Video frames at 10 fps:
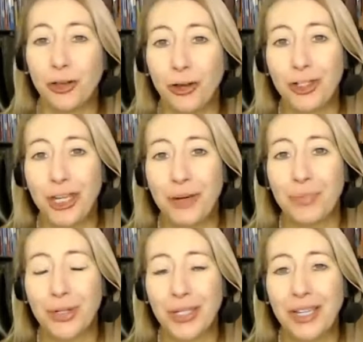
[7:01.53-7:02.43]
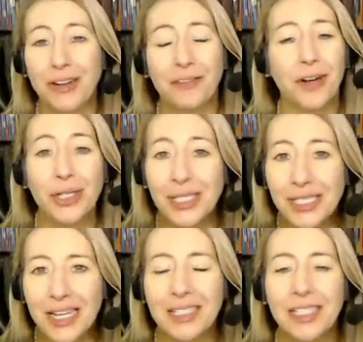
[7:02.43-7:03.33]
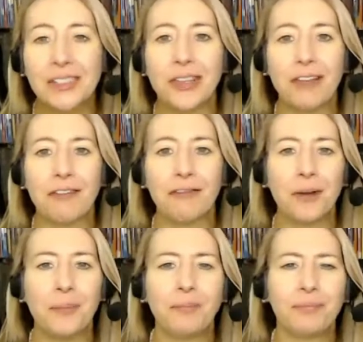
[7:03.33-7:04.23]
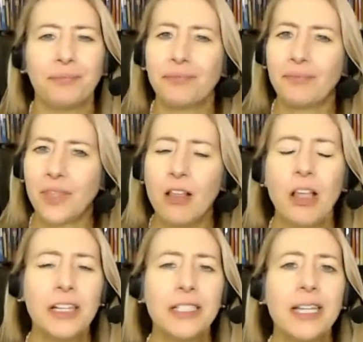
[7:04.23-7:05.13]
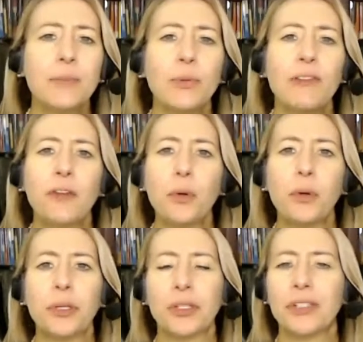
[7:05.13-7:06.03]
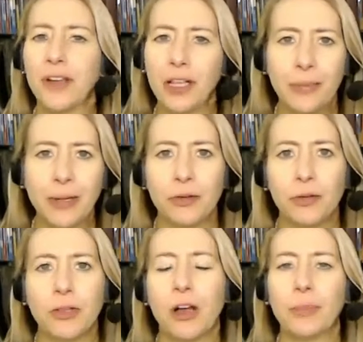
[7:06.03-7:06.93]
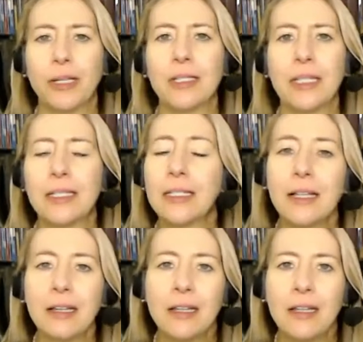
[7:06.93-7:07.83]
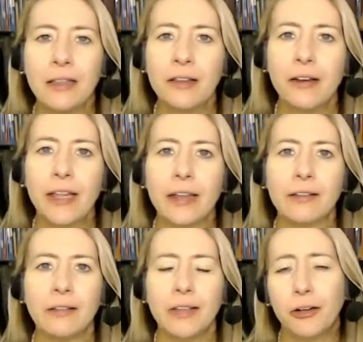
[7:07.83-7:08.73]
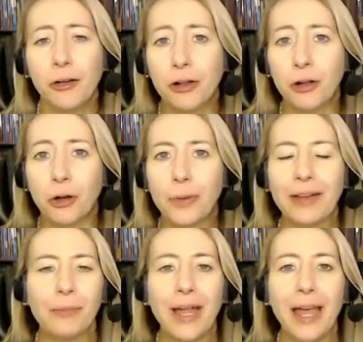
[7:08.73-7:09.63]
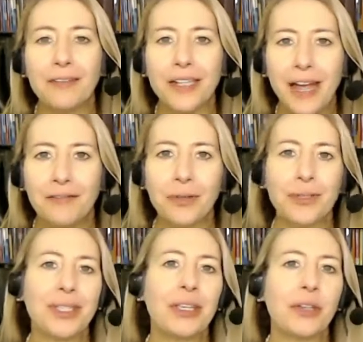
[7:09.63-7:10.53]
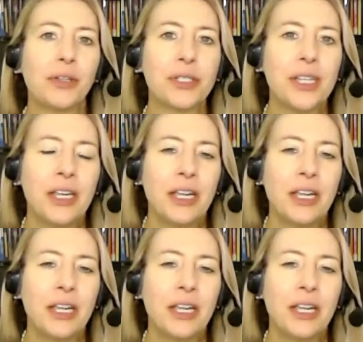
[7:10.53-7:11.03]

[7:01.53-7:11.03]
to 13% of our success in life. A lot of times we focus on developing those competencies, and that they're critical. We have to have those skills,